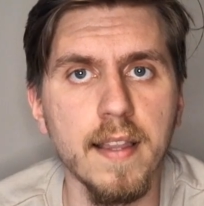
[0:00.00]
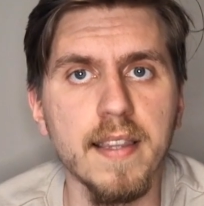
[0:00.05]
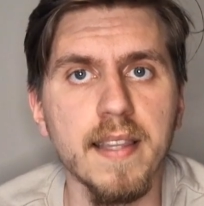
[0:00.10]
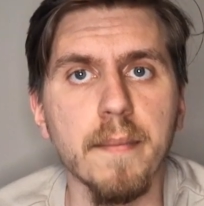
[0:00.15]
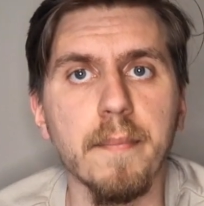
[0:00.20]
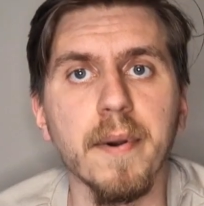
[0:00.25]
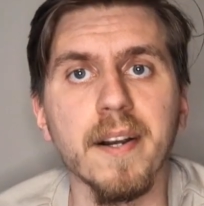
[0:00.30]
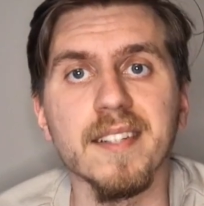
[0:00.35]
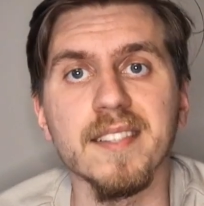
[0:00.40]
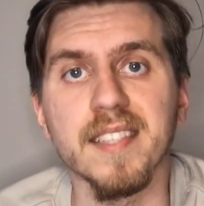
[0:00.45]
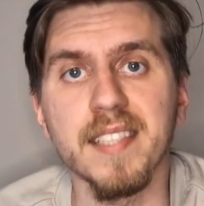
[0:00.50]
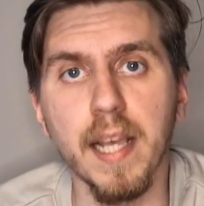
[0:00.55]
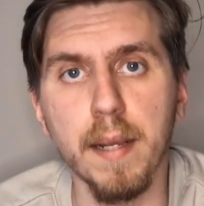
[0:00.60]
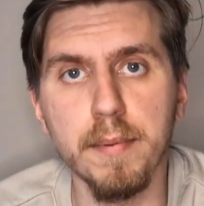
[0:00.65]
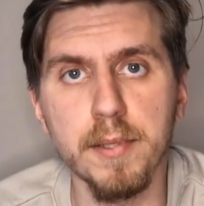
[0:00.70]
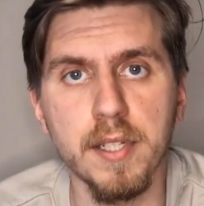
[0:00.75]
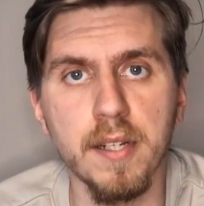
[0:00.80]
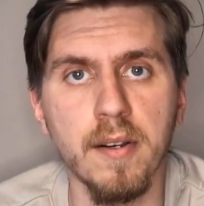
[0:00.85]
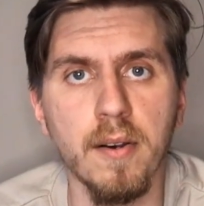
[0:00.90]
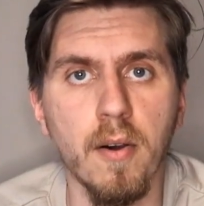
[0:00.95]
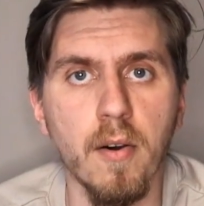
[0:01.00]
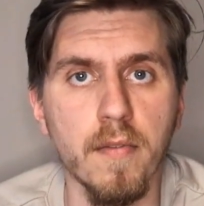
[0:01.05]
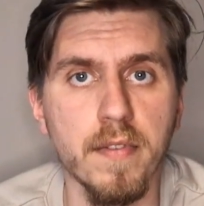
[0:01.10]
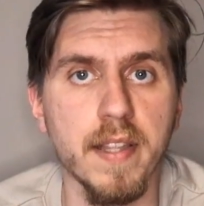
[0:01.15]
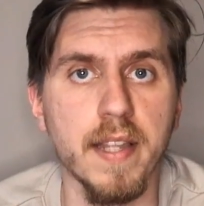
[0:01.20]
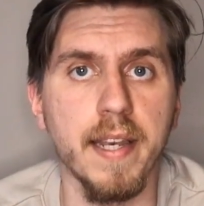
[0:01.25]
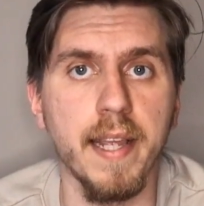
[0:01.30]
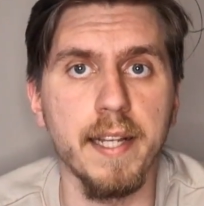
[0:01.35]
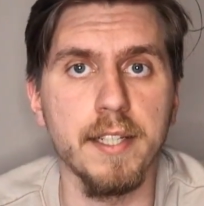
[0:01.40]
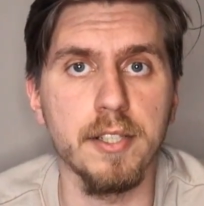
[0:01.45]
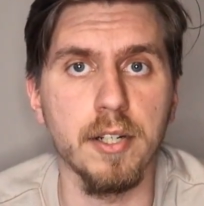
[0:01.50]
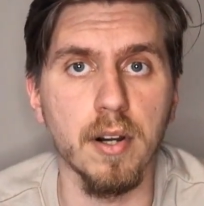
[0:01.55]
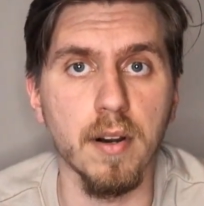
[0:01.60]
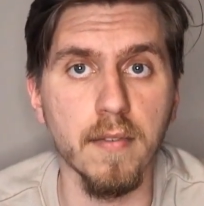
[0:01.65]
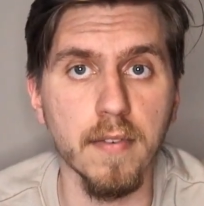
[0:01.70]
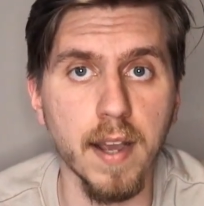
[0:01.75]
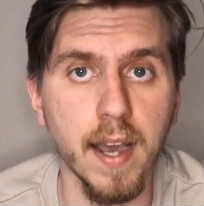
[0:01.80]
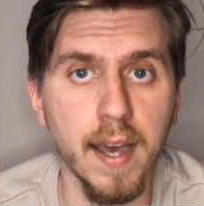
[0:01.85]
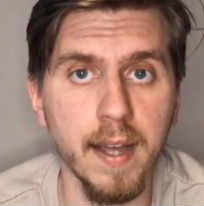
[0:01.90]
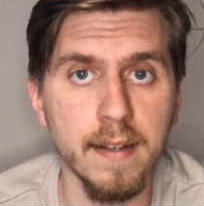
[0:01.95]
the perception of the nature
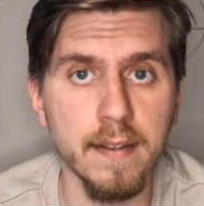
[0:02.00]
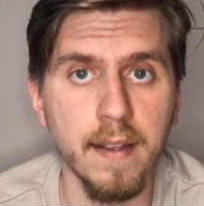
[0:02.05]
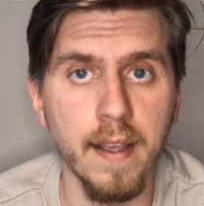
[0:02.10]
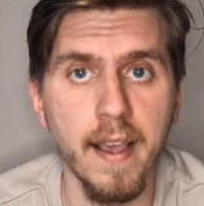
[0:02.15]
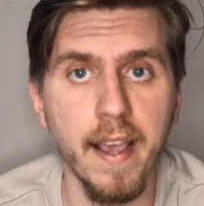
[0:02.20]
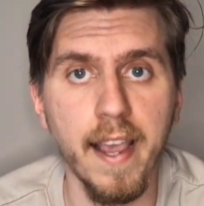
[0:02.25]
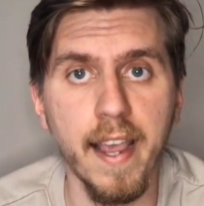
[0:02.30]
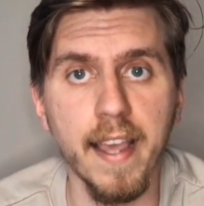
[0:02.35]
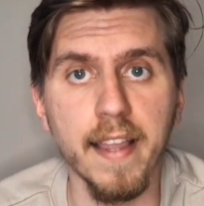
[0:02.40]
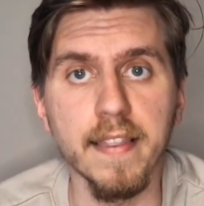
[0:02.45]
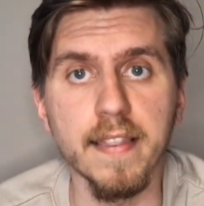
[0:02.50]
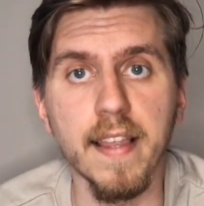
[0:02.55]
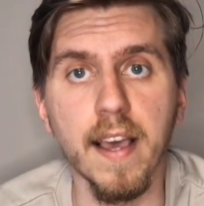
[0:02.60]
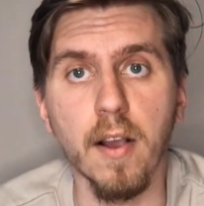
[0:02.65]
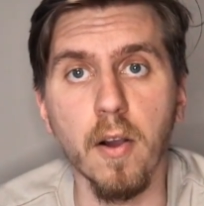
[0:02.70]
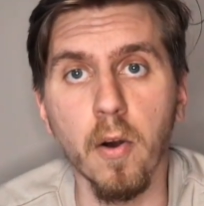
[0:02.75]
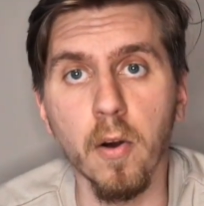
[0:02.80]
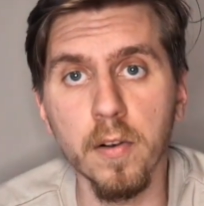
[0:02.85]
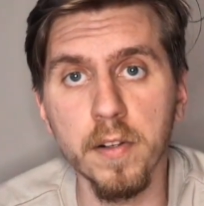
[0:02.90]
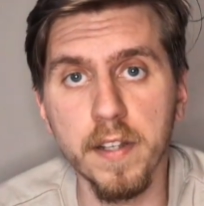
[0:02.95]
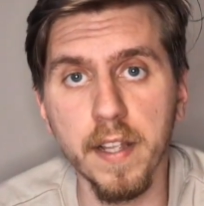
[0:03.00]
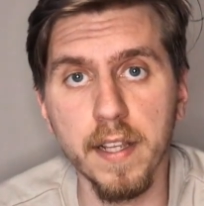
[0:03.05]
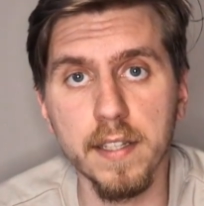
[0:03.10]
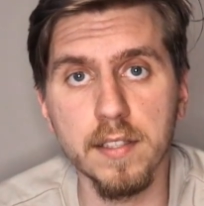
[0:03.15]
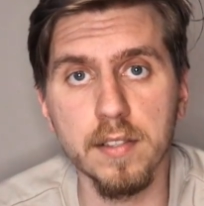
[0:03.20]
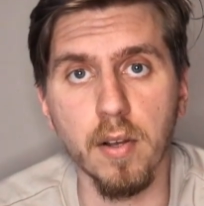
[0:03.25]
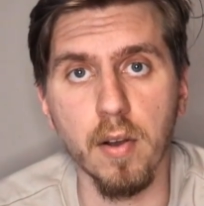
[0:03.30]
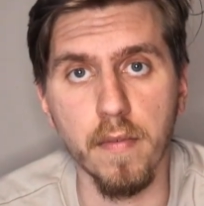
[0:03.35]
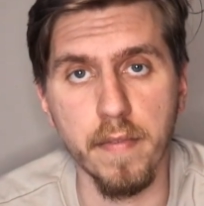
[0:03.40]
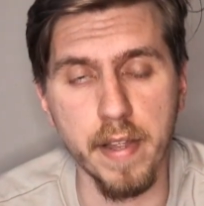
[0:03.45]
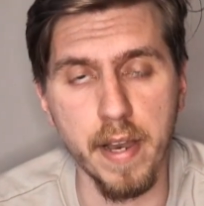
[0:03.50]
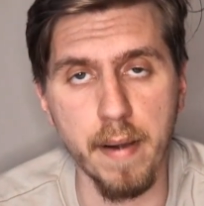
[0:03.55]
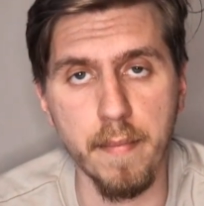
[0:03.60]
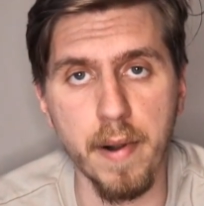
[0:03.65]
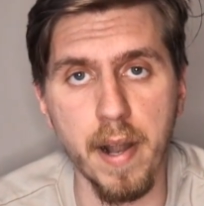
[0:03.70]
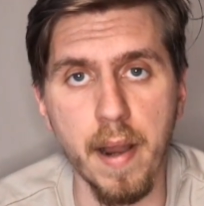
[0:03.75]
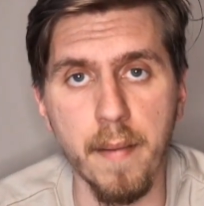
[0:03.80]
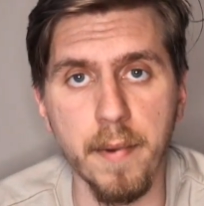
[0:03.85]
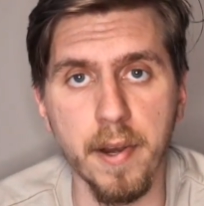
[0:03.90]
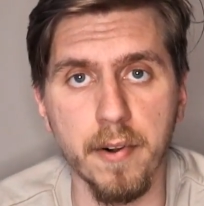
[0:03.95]
of God in the context of the
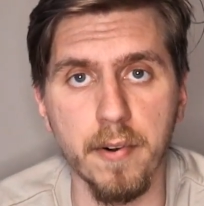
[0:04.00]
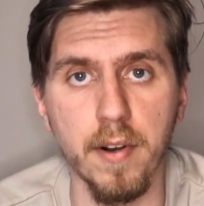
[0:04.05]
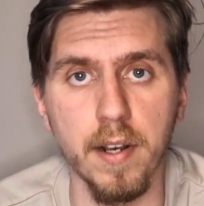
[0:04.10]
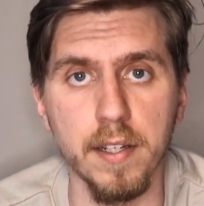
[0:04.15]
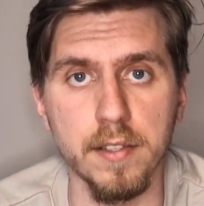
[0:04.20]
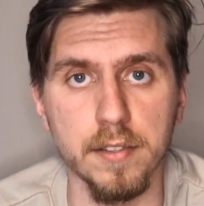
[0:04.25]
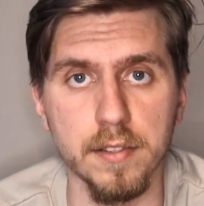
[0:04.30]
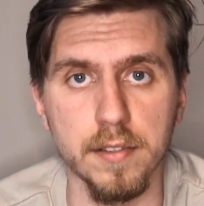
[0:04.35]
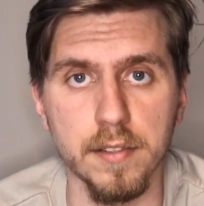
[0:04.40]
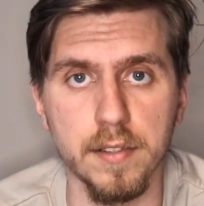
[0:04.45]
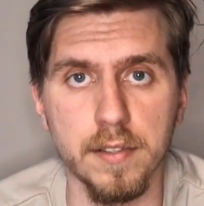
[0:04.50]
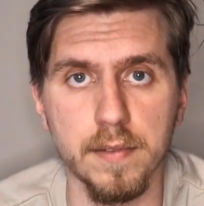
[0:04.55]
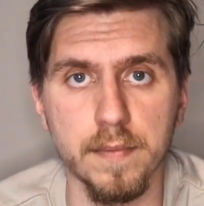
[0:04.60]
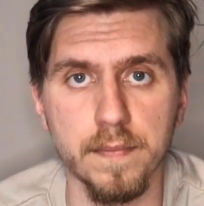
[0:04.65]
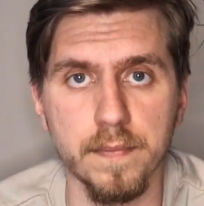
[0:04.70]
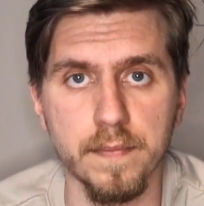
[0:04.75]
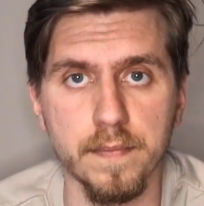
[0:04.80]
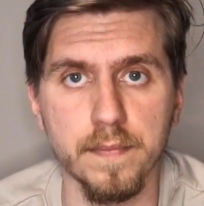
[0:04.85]
Abrahamic religions.